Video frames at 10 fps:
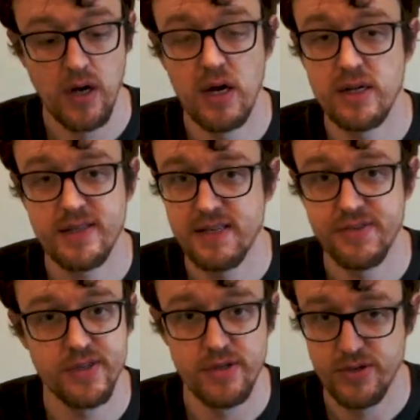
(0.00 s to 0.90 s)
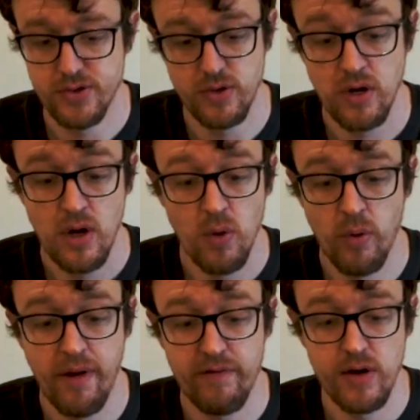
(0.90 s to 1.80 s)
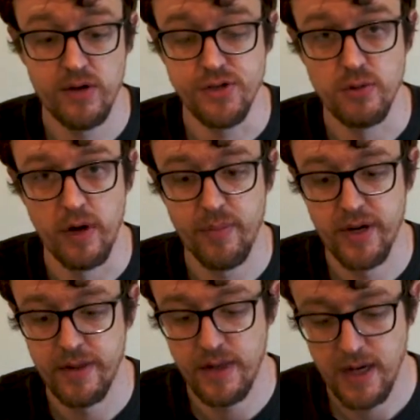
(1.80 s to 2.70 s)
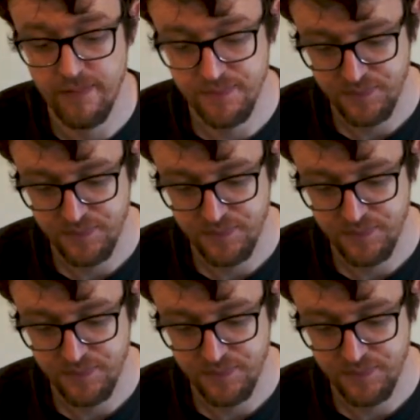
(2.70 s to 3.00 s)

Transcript: sensors or whatever else you want to put in there.